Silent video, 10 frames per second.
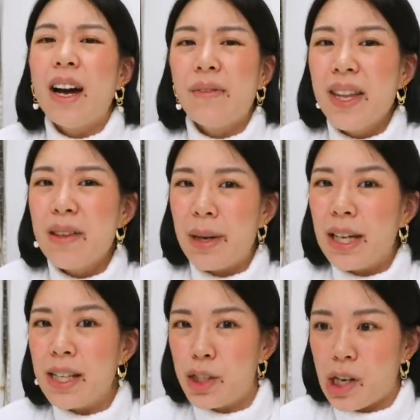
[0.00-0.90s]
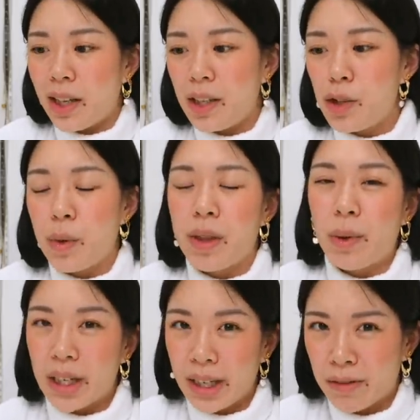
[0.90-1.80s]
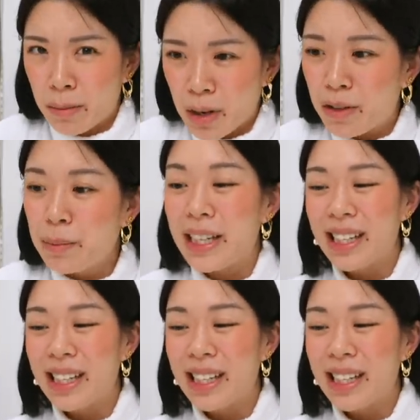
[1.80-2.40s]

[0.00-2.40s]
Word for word: I find the biggest challenge with working from home